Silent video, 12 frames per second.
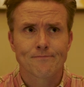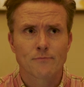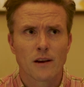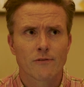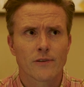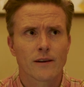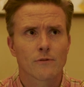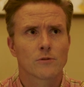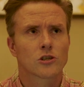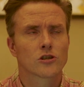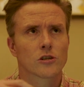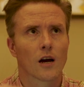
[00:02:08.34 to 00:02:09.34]
my friend
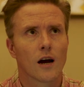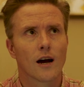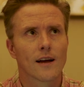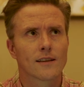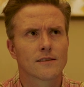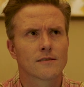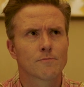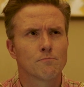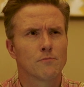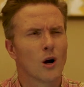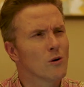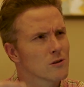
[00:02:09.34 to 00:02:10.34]
Rashad's
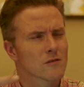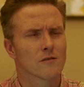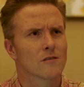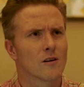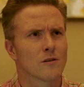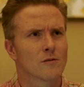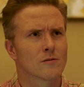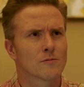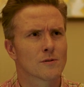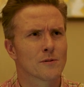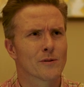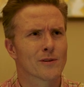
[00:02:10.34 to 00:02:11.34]
postal code
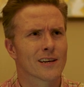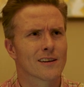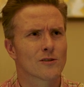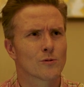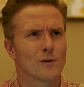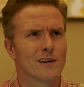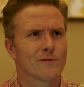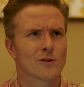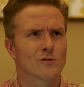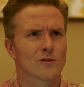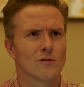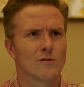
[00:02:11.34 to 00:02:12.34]
when we were like 12
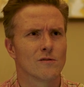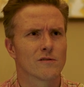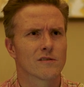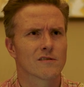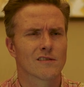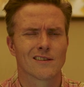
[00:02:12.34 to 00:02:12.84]
years old.